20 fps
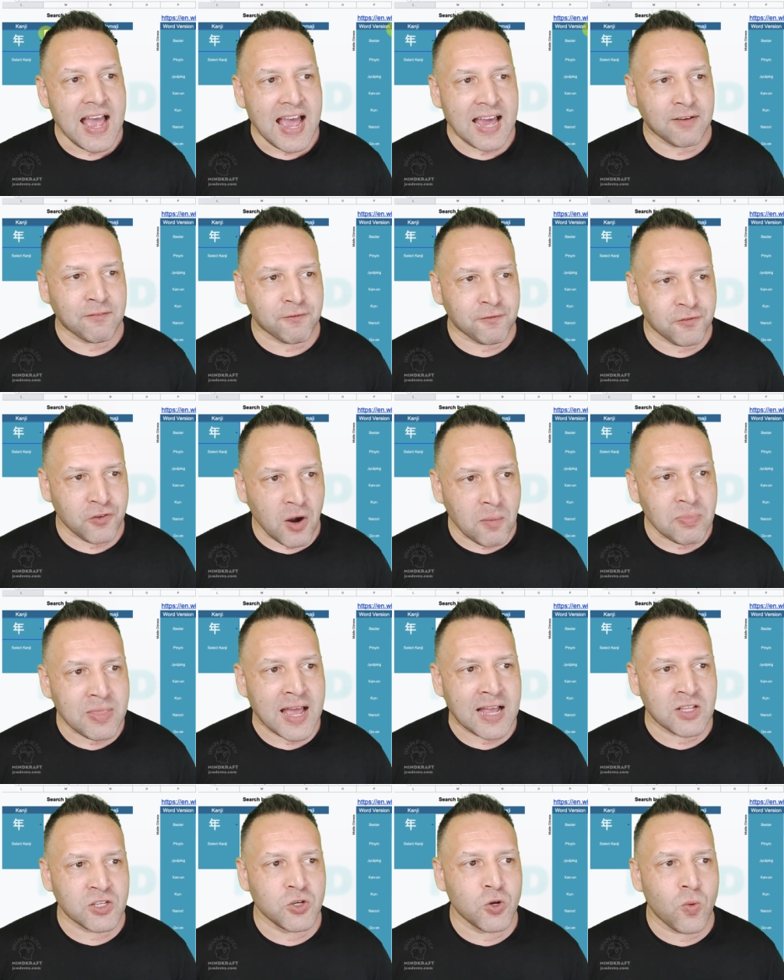And from
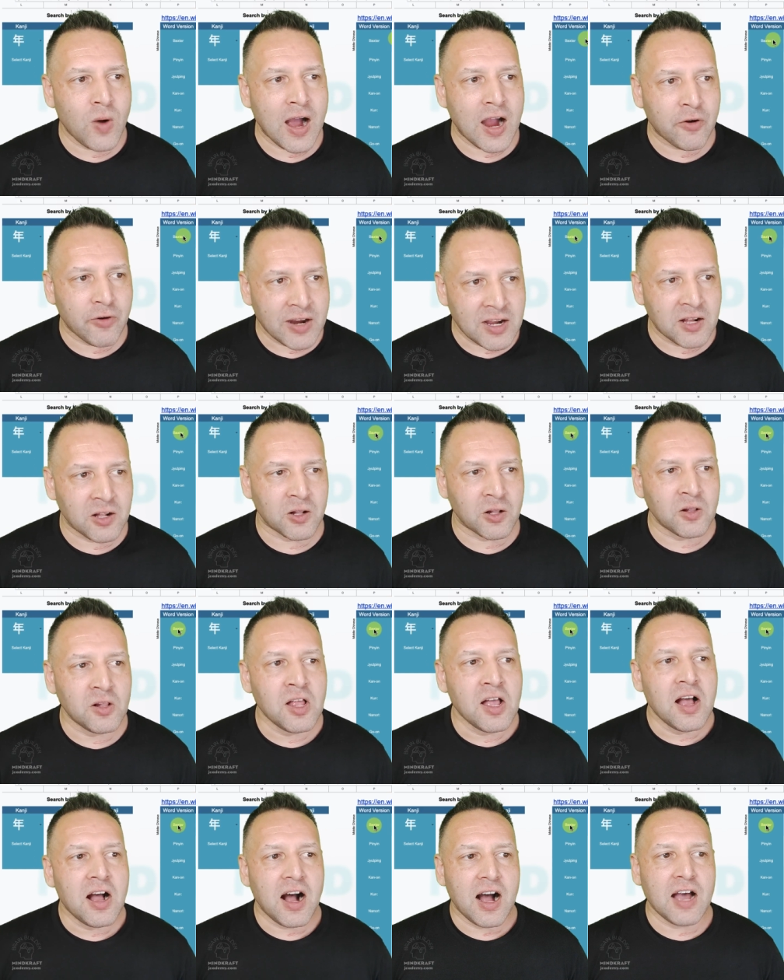that URL,
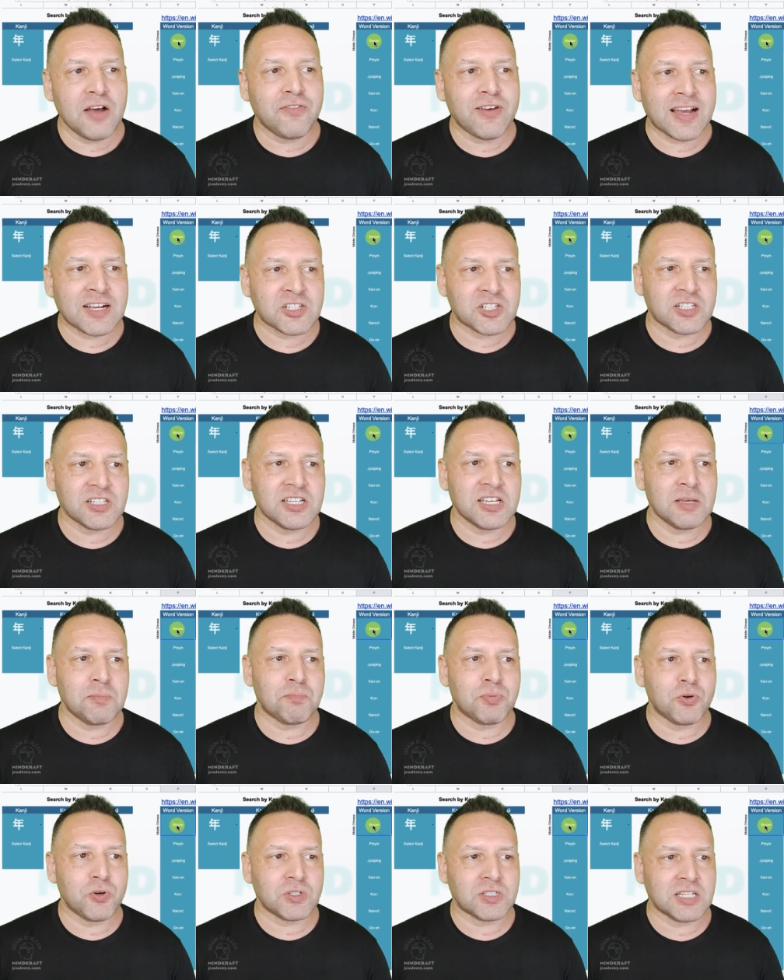I've actually
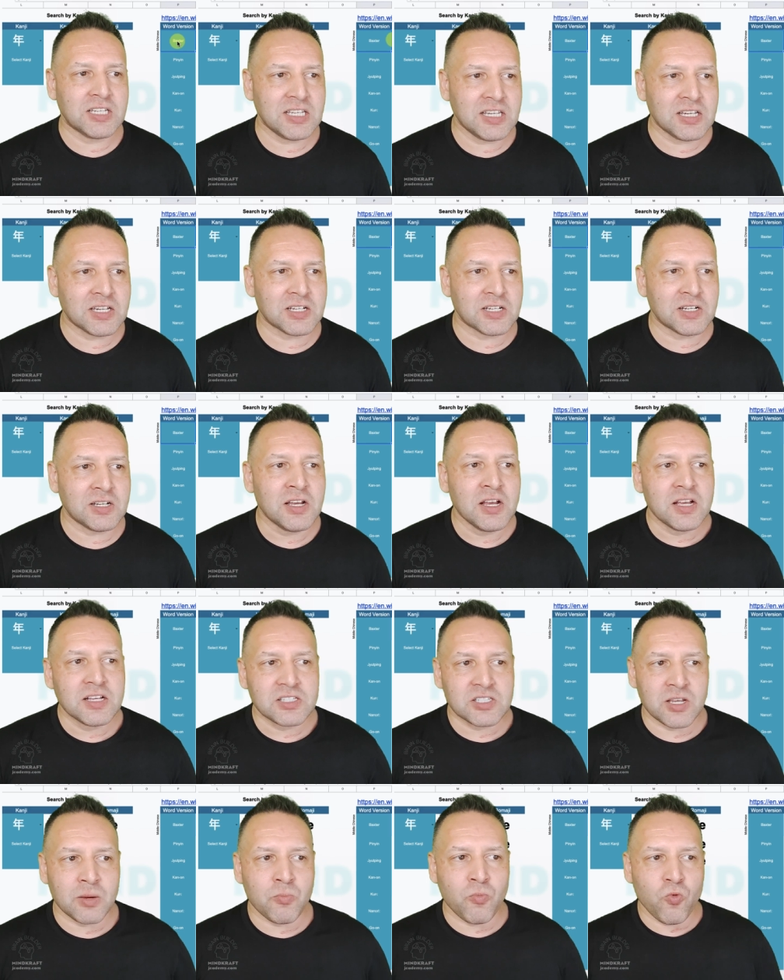put here
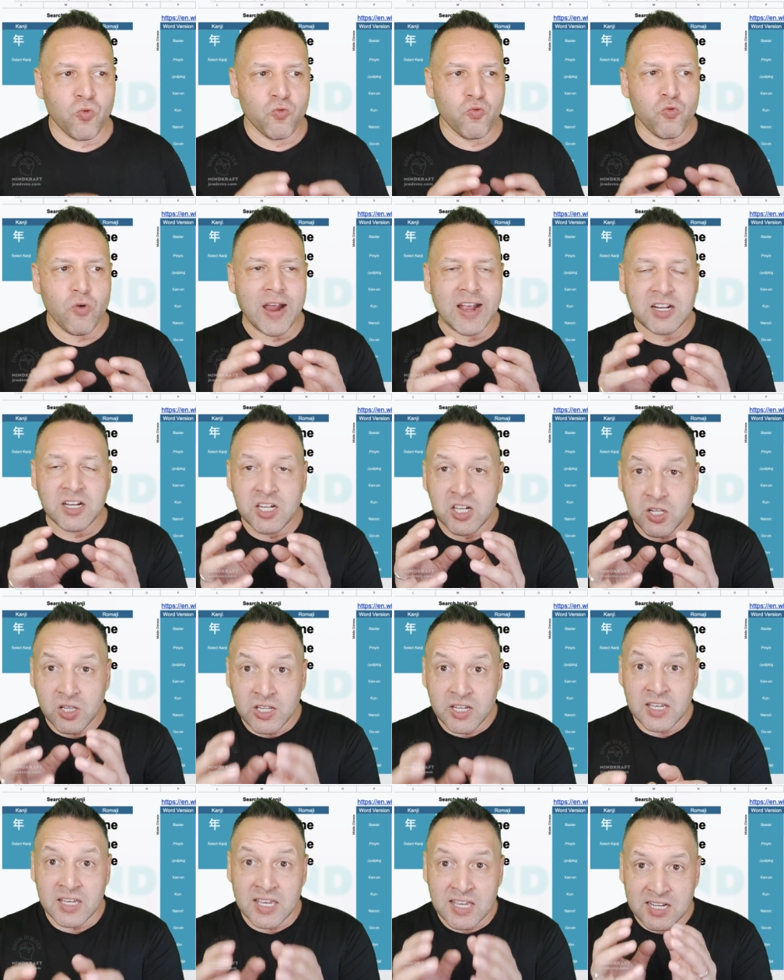some
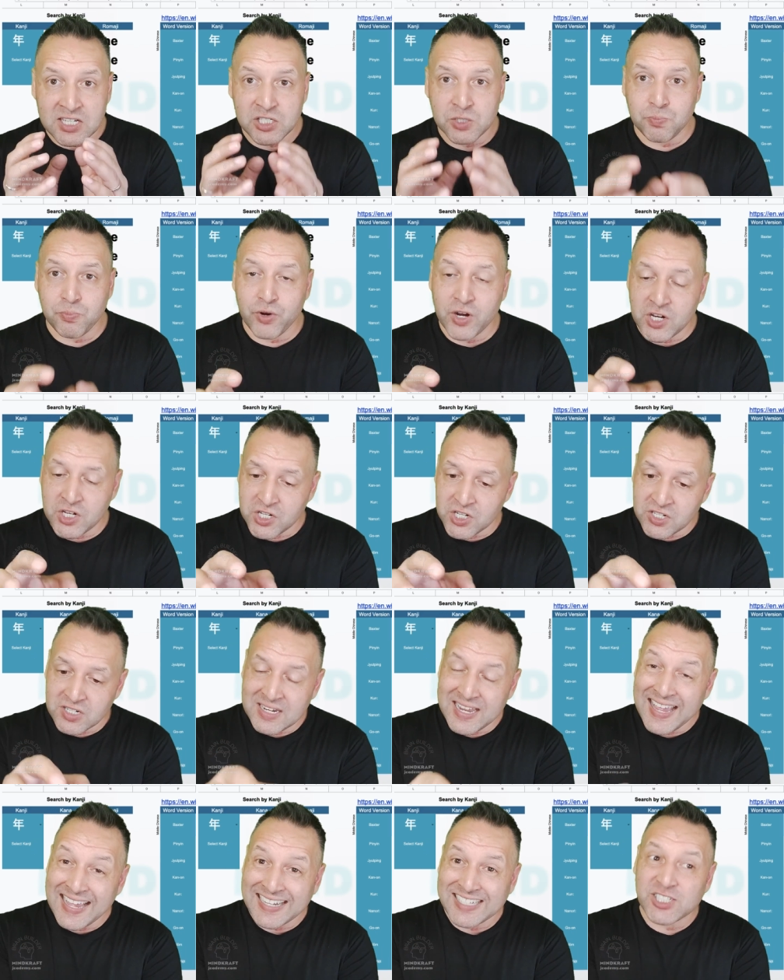regular expression
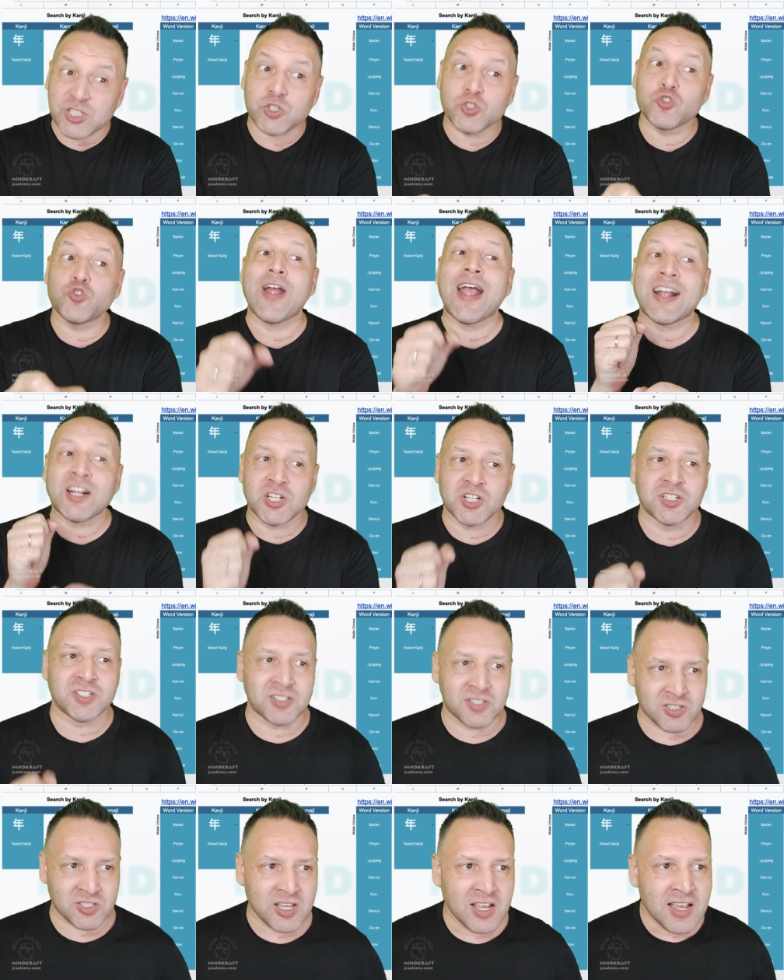
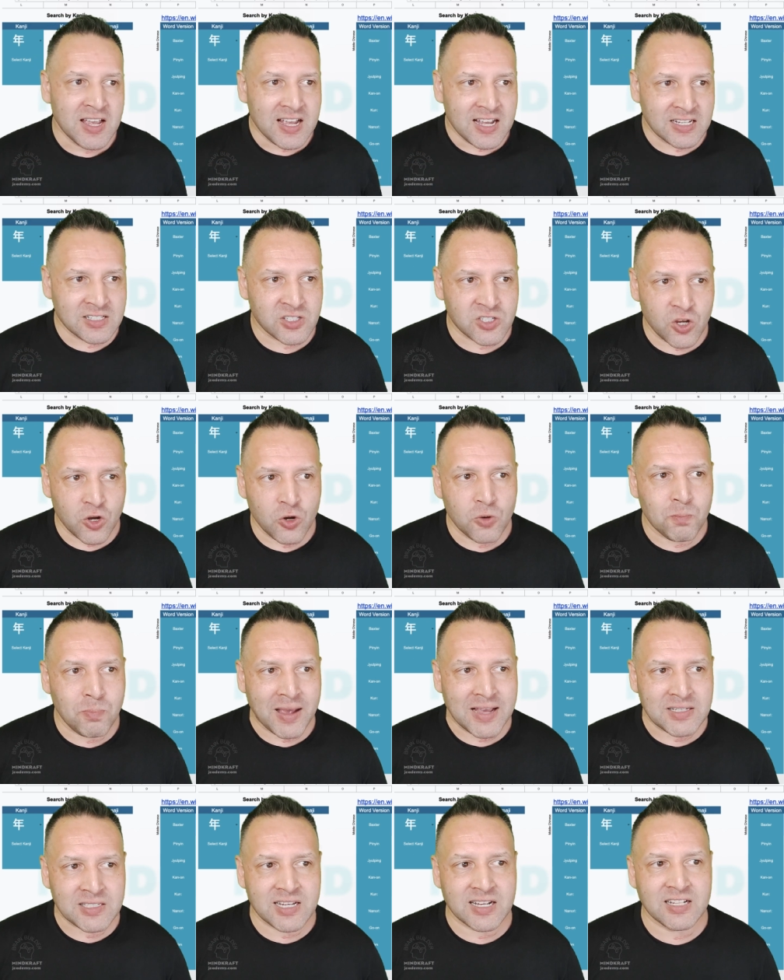extractions. And so
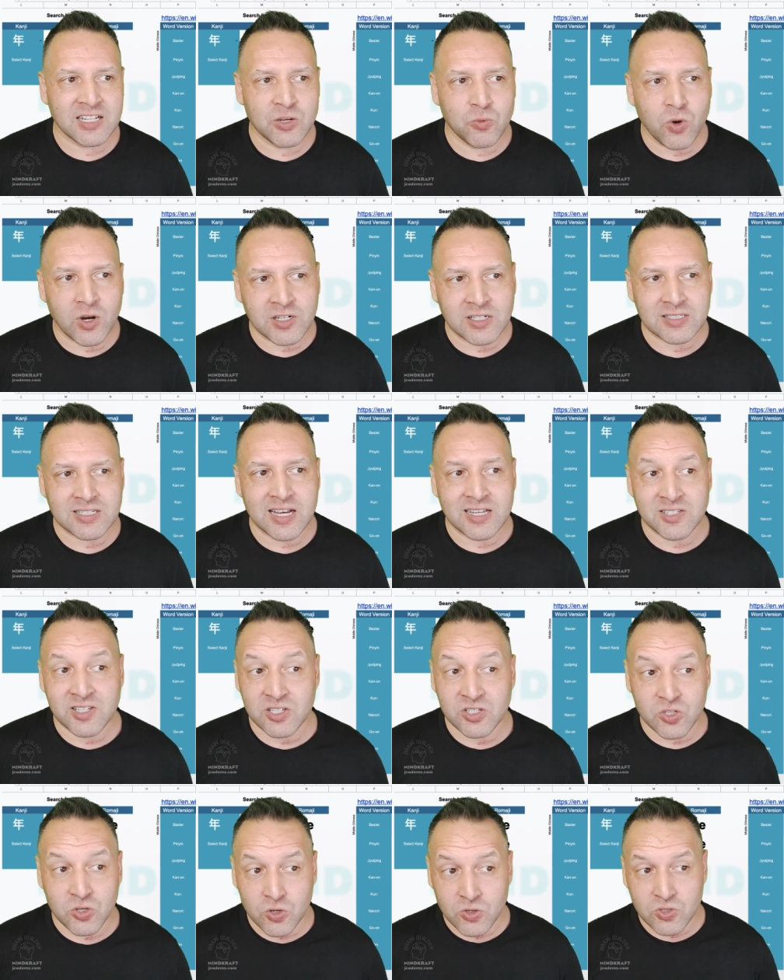basically what it does
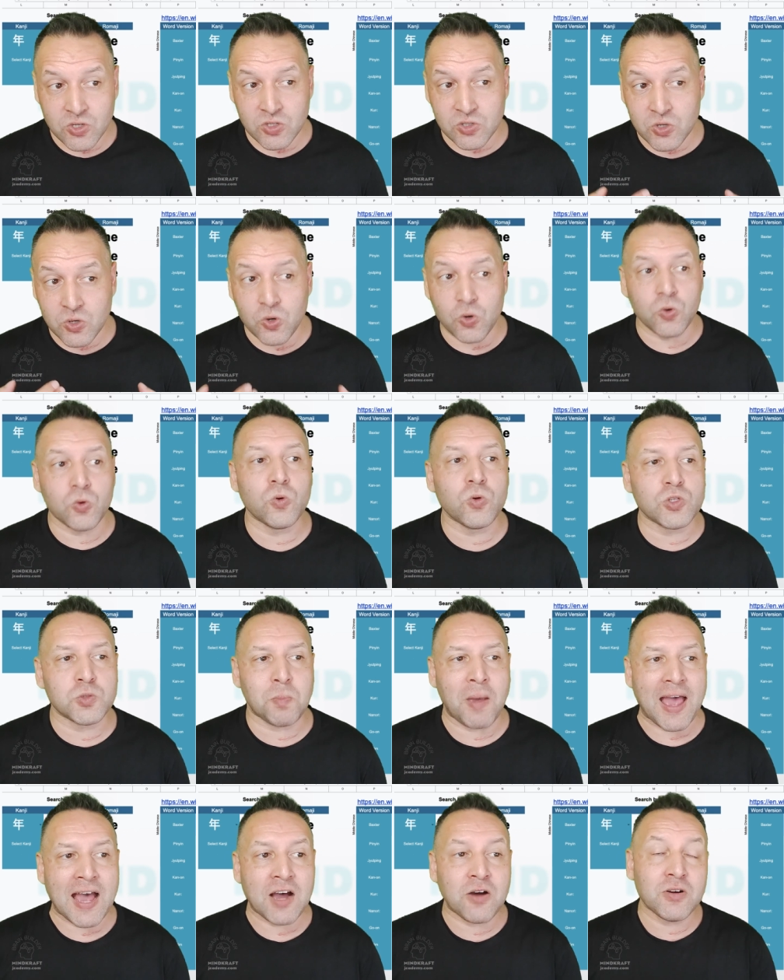is uses Google's
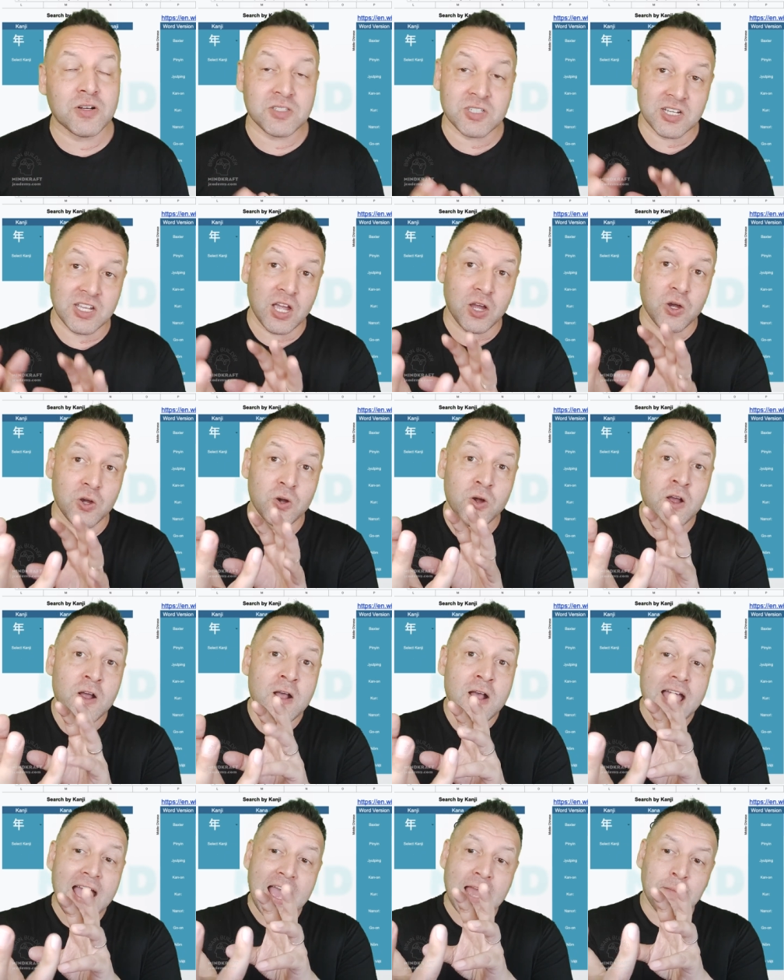power to go
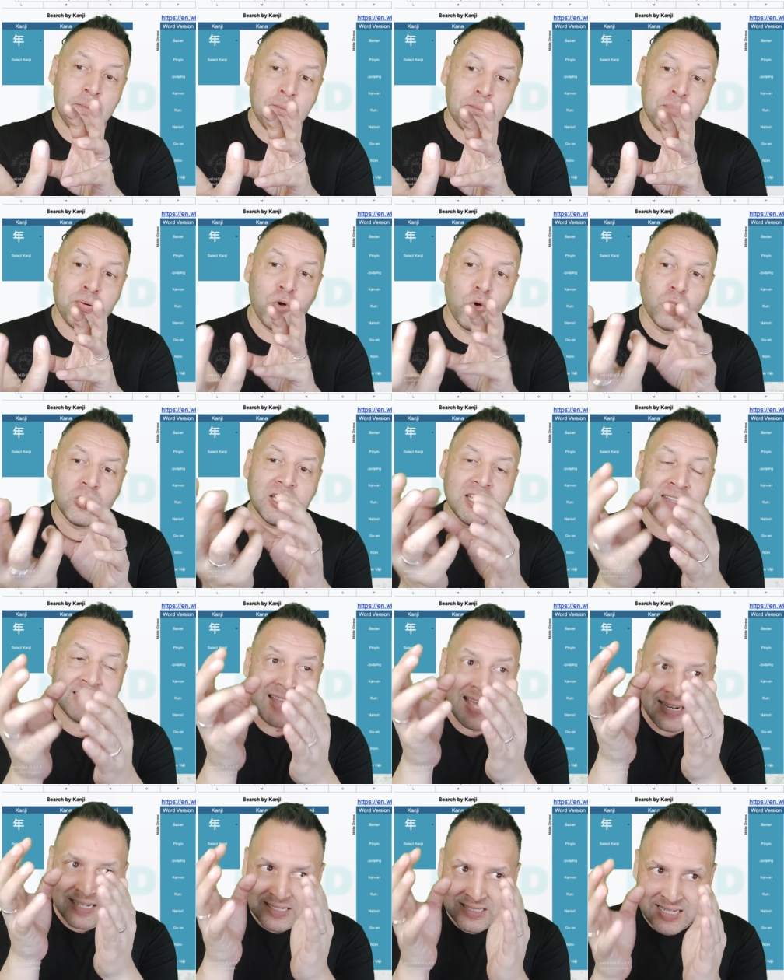and pull in
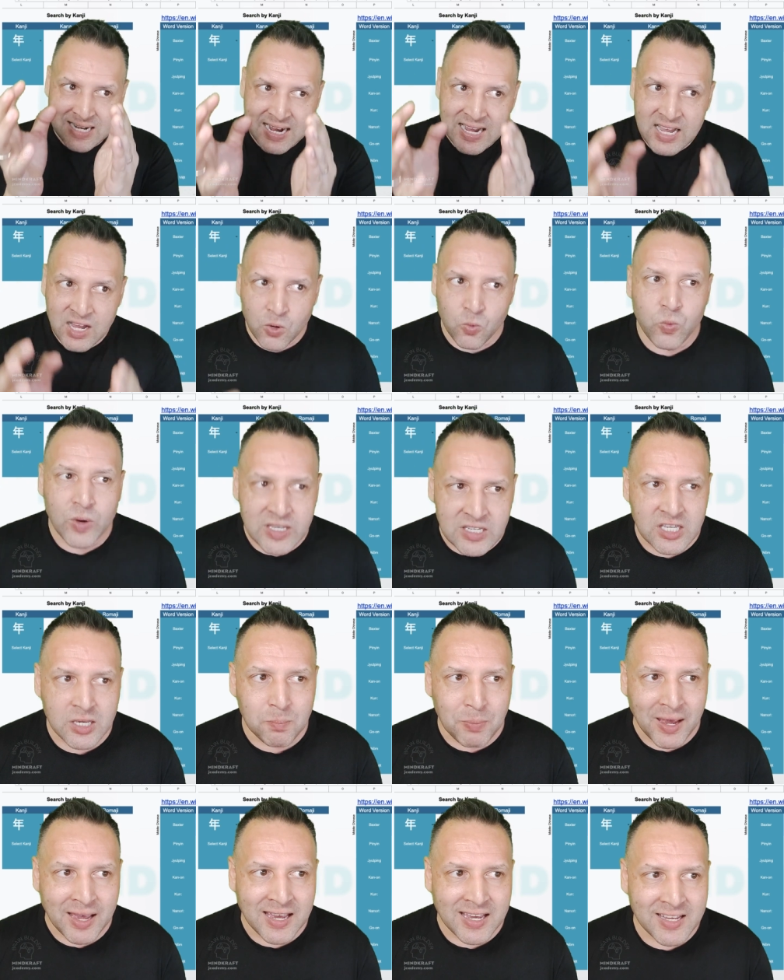that entire wiki
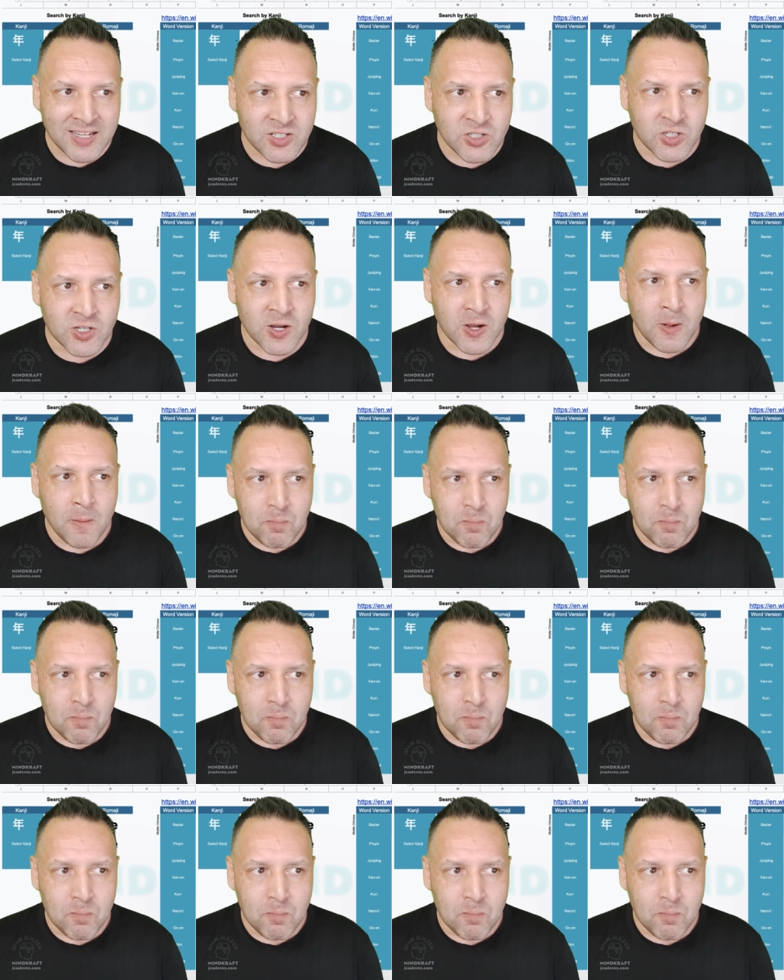page,